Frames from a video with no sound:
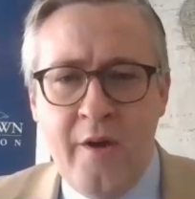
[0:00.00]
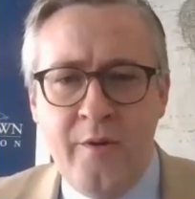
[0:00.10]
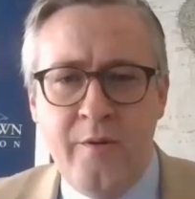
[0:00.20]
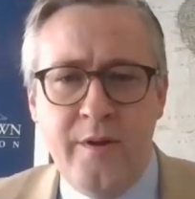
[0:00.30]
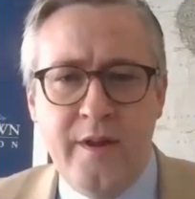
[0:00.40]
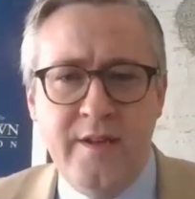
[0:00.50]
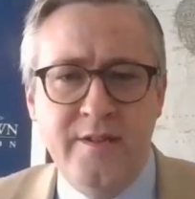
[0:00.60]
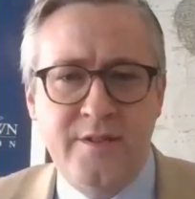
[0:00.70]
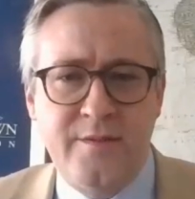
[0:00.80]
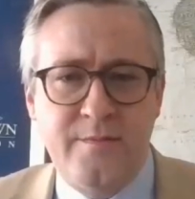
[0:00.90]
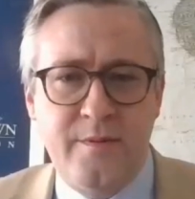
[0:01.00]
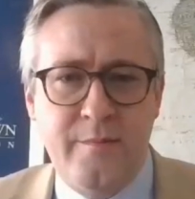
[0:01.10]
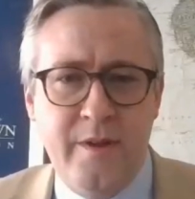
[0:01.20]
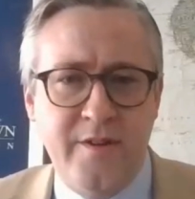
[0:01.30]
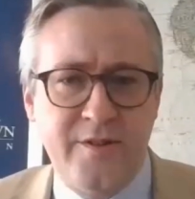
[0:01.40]
how
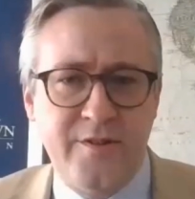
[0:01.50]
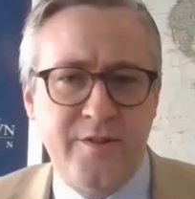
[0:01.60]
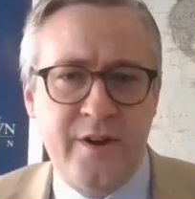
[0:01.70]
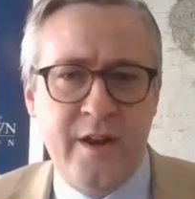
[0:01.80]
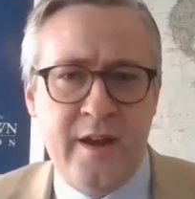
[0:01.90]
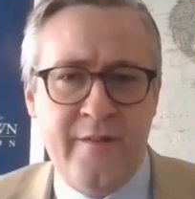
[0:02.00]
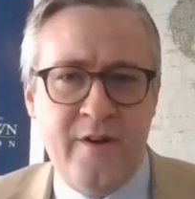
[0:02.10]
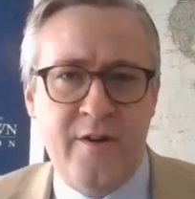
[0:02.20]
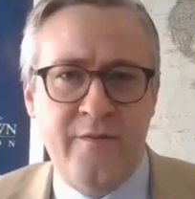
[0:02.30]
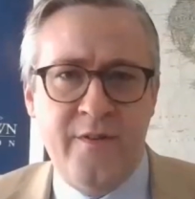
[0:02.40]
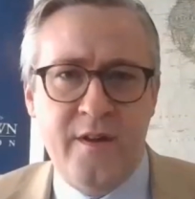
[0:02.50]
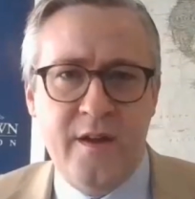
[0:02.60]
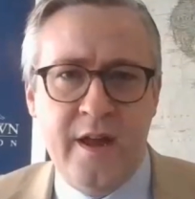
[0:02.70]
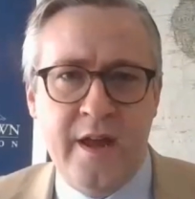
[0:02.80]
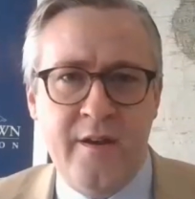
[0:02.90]
is Minister Sergei Lavrov
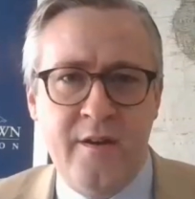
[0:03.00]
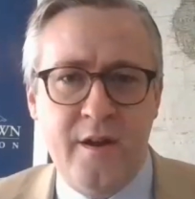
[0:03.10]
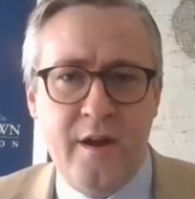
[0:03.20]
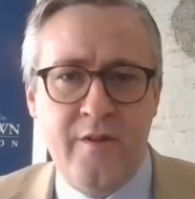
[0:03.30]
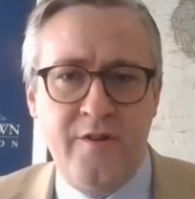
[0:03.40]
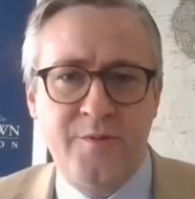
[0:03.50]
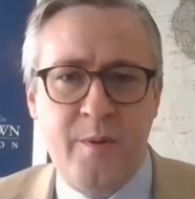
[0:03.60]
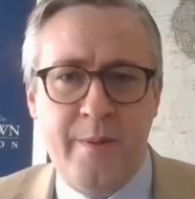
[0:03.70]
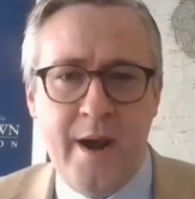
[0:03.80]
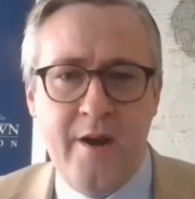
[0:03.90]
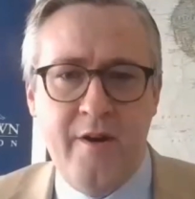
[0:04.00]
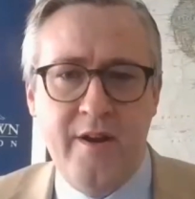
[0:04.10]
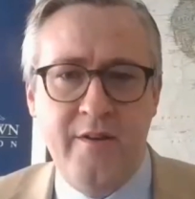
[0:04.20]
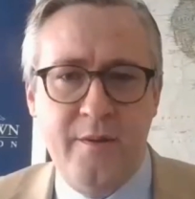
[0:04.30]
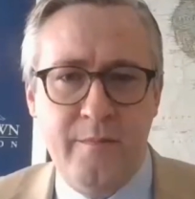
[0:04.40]
and others
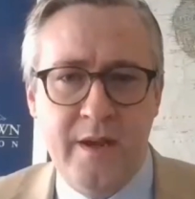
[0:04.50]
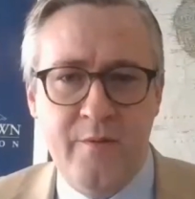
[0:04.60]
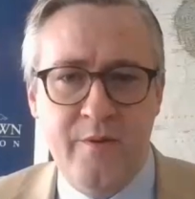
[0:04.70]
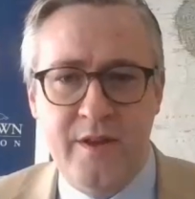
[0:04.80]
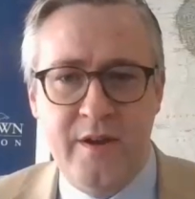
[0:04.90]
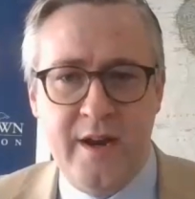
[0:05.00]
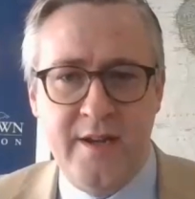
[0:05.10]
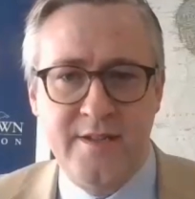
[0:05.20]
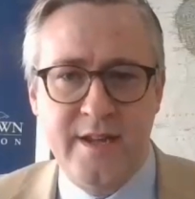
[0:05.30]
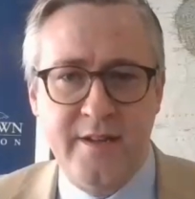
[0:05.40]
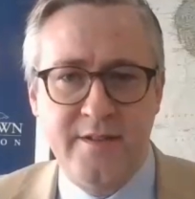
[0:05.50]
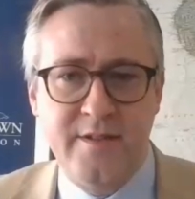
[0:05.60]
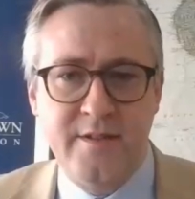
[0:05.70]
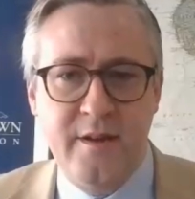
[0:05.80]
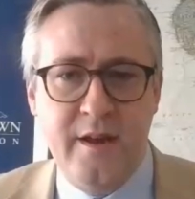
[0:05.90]
preparing to meet with the United
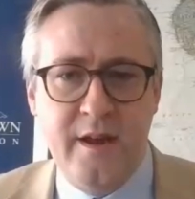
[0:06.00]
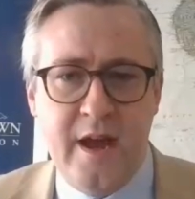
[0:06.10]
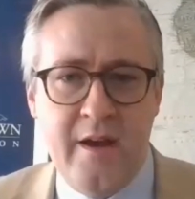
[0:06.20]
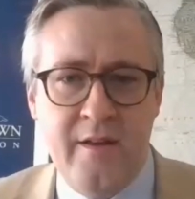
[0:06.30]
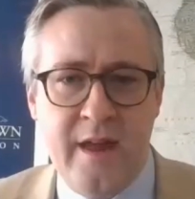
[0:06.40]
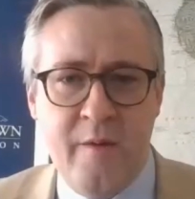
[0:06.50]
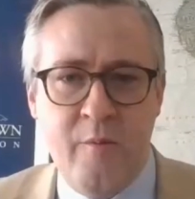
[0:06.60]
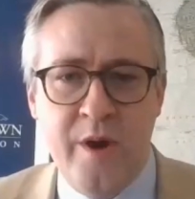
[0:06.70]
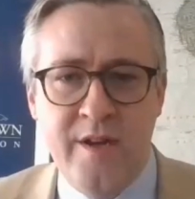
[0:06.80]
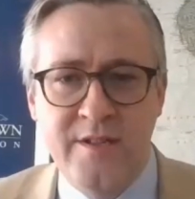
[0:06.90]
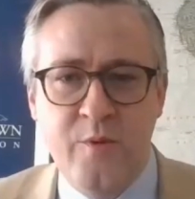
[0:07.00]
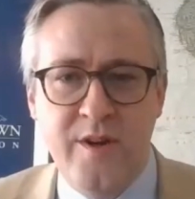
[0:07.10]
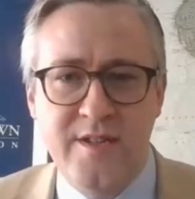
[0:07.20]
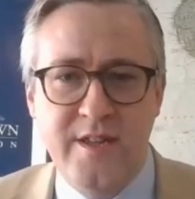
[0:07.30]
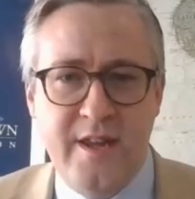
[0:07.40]
States? What
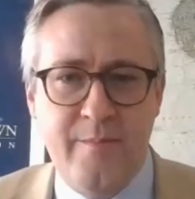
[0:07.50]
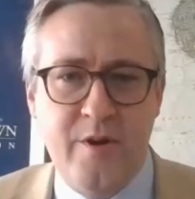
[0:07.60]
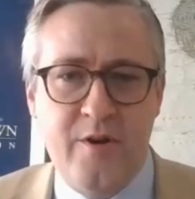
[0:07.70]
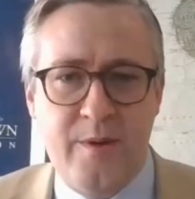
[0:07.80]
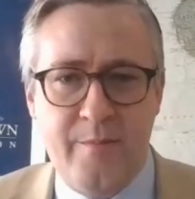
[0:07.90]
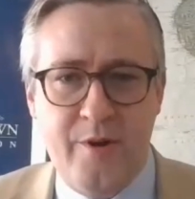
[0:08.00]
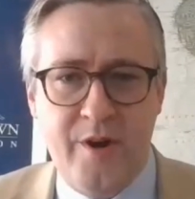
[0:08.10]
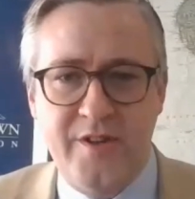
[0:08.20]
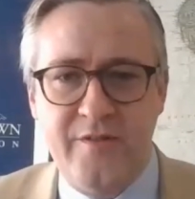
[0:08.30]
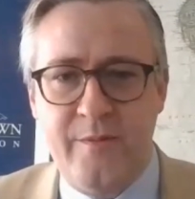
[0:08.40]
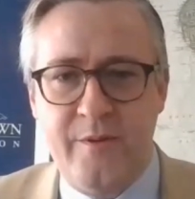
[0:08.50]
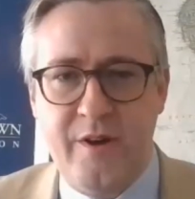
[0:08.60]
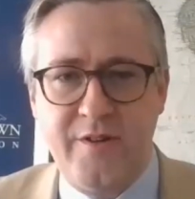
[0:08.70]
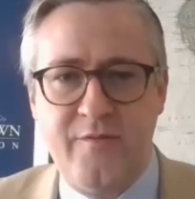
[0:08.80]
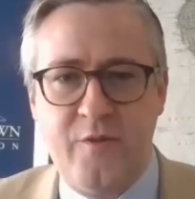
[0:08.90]
is the typical preparation
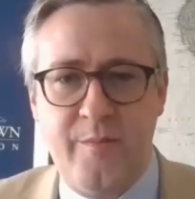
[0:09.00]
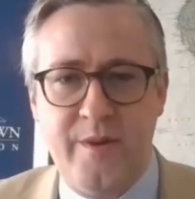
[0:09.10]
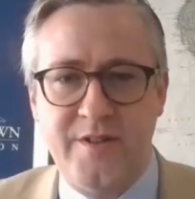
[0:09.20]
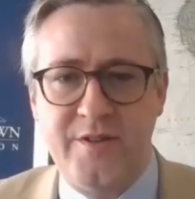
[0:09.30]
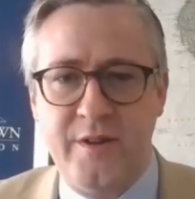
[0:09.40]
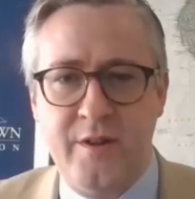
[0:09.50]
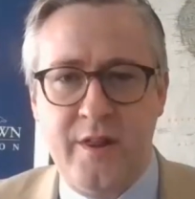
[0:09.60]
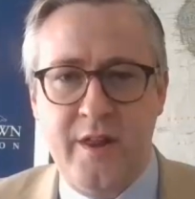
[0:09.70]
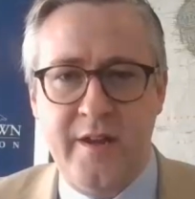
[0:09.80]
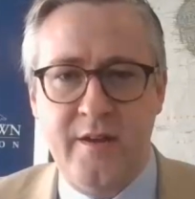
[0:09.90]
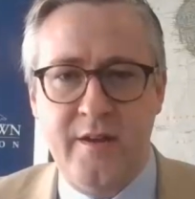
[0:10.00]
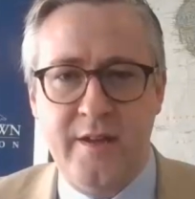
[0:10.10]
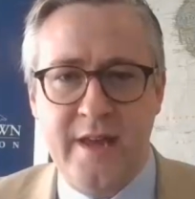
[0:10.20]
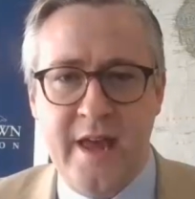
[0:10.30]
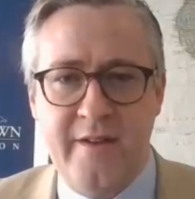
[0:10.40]
from the Russian Foreign Ministry look
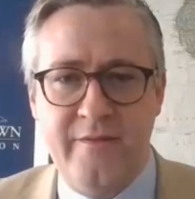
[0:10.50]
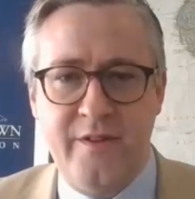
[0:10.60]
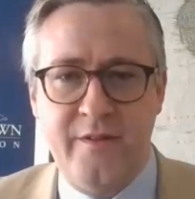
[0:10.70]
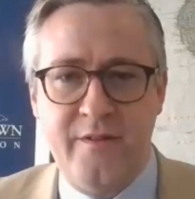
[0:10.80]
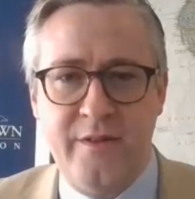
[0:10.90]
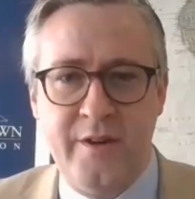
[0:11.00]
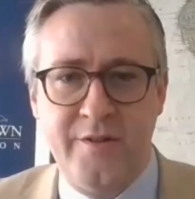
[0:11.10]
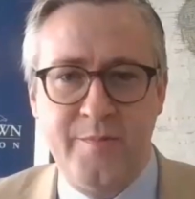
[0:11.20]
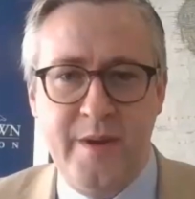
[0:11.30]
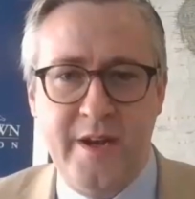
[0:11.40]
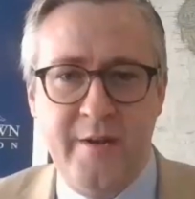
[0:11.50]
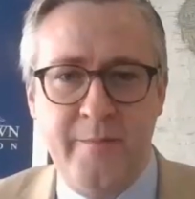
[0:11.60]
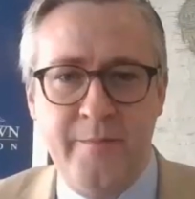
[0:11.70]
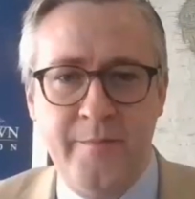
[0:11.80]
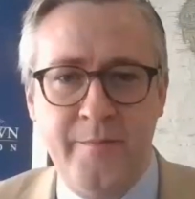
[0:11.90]
like ahead of the leaders'
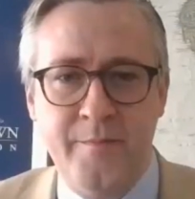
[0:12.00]
meeting?